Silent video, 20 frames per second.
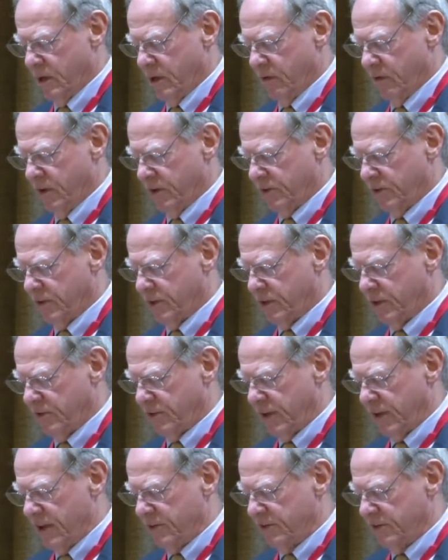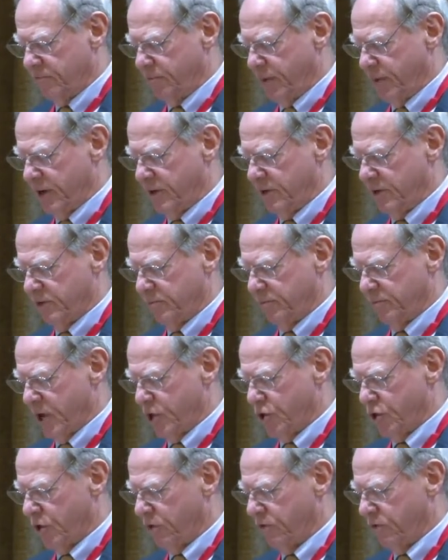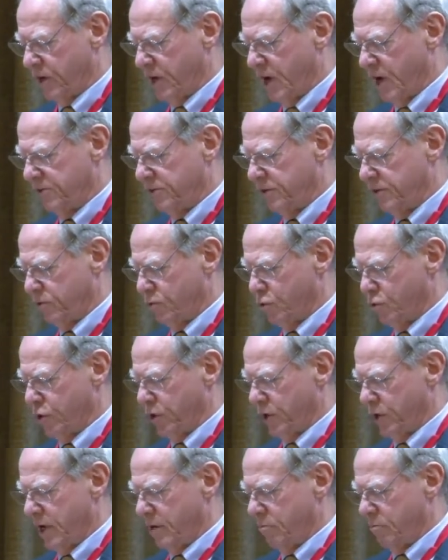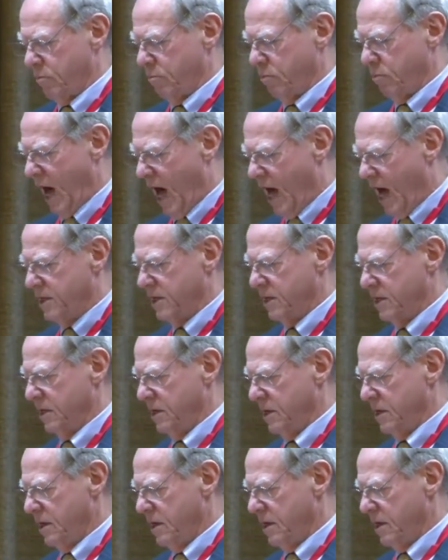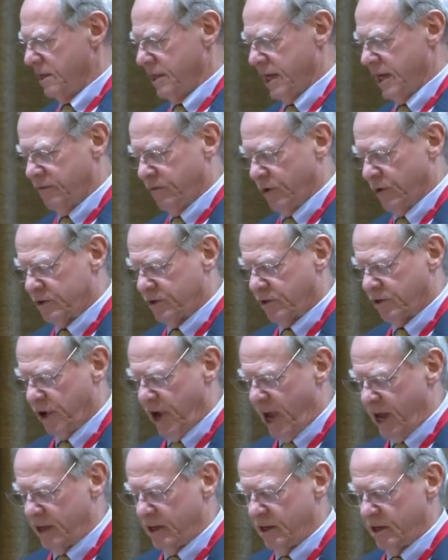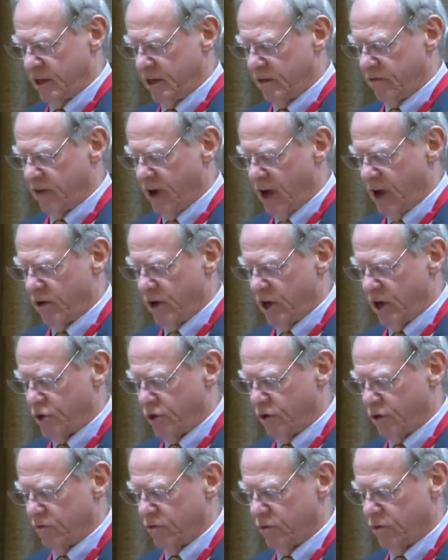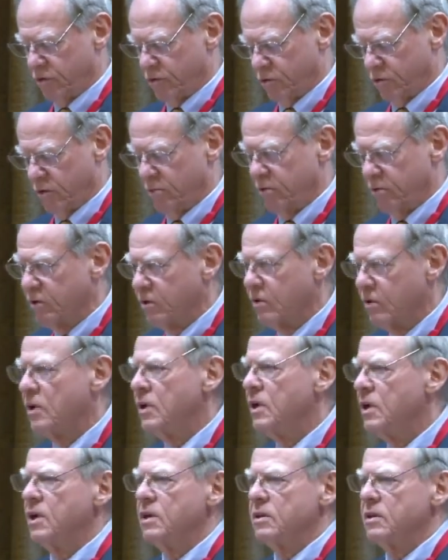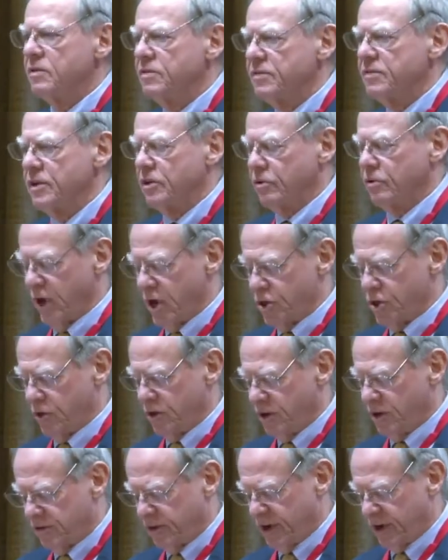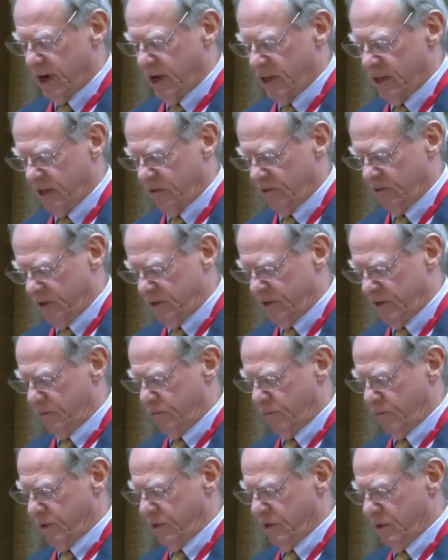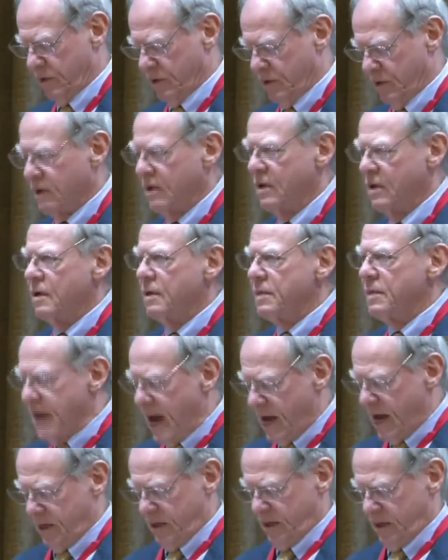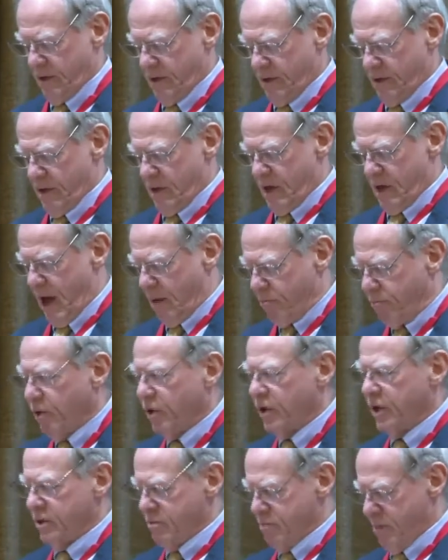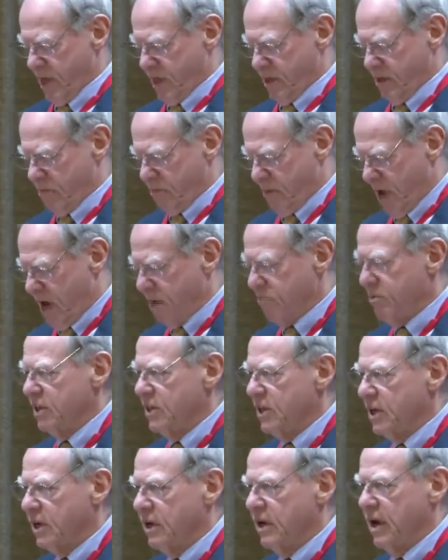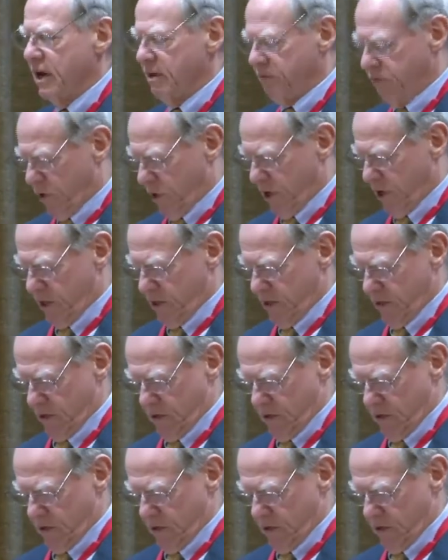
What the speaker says: with the decisive participation of a constitutional body that was created in violation of the rule of law, the situation is relatively simple. That appointment may be declared void.